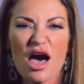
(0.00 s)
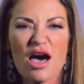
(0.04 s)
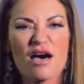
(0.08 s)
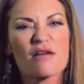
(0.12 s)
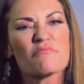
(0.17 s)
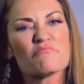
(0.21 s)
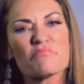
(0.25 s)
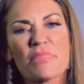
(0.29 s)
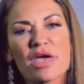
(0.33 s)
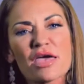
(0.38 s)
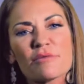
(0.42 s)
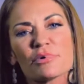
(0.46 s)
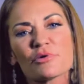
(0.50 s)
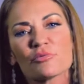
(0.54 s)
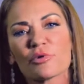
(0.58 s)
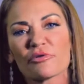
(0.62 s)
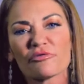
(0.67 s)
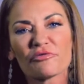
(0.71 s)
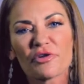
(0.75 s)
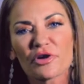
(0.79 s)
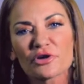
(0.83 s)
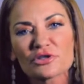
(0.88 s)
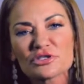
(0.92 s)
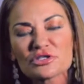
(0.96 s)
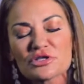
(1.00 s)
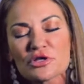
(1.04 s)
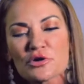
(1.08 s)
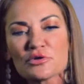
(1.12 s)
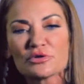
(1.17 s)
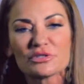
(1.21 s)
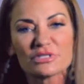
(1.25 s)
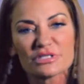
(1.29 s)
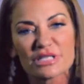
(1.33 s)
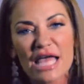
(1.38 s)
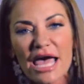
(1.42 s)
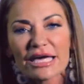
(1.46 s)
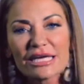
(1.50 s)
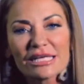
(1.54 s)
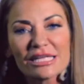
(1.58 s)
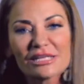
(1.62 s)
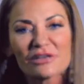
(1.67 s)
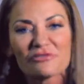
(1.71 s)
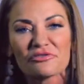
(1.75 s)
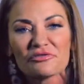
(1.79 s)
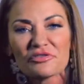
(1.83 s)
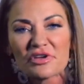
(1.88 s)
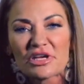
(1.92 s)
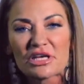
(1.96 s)
maybe reverse those
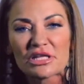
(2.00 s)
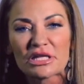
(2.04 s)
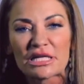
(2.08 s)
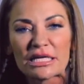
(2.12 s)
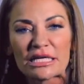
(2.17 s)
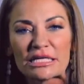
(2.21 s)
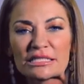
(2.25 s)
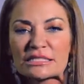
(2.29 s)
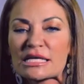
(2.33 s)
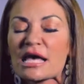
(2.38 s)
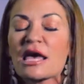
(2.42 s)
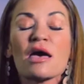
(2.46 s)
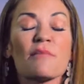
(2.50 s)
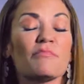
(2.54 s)
negative feelings,